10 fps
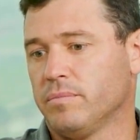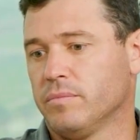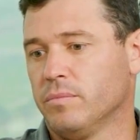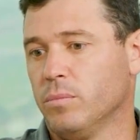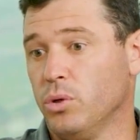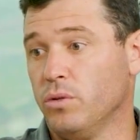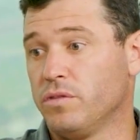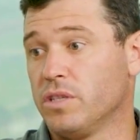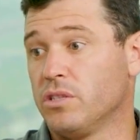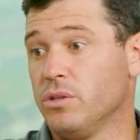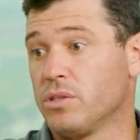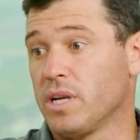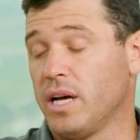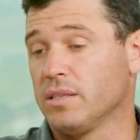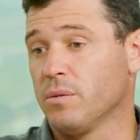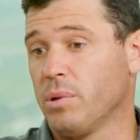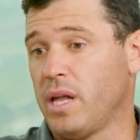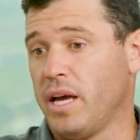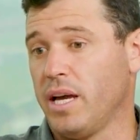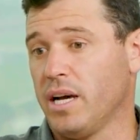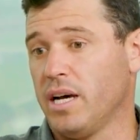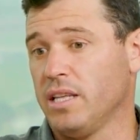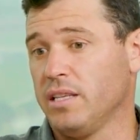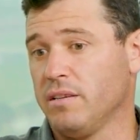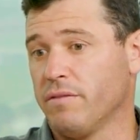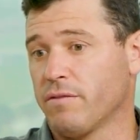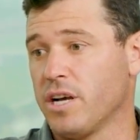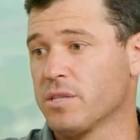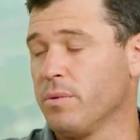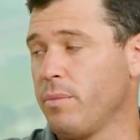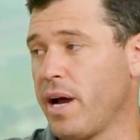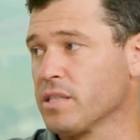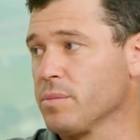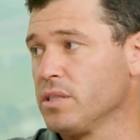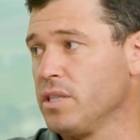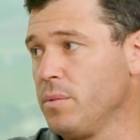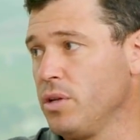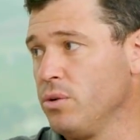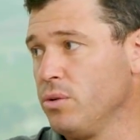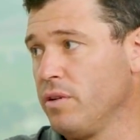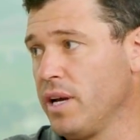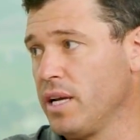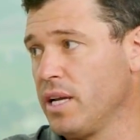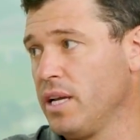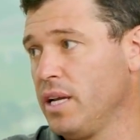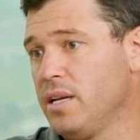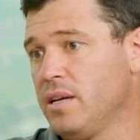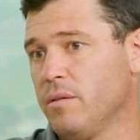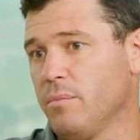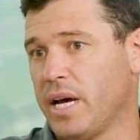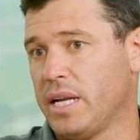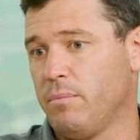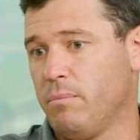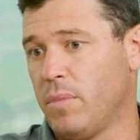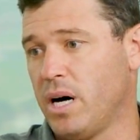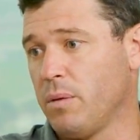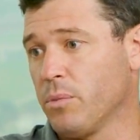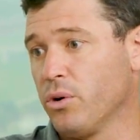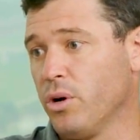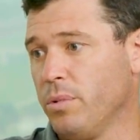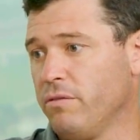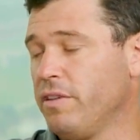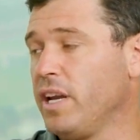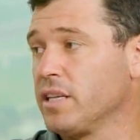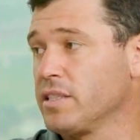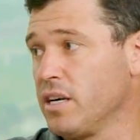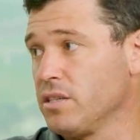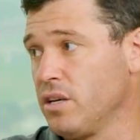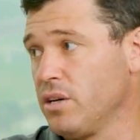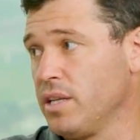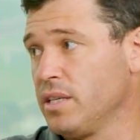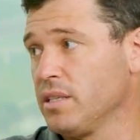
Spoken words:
moved to Tucson to play on the freshman basketball team at U of A. My mom grew up in Phoenix, Arizona,